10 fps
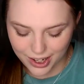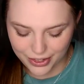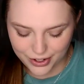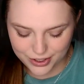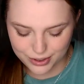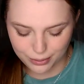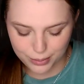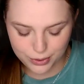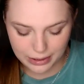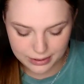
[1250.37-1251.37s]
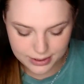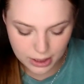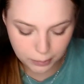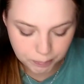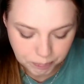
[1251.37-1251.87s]
There's no in between.
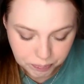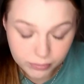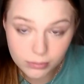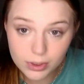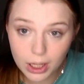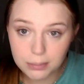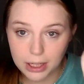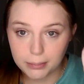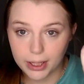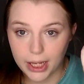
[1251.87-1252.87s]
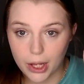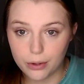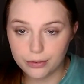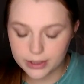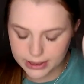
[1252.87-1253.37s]
So I'm taking my
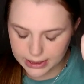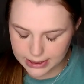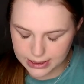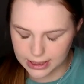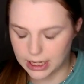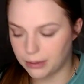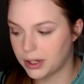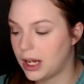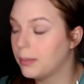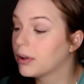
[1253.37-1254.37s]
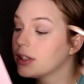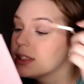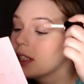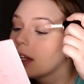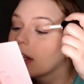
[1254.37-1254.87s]
e.l.f. 16-hour Camo
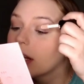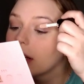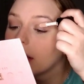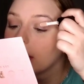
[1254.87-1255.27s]
Concealer.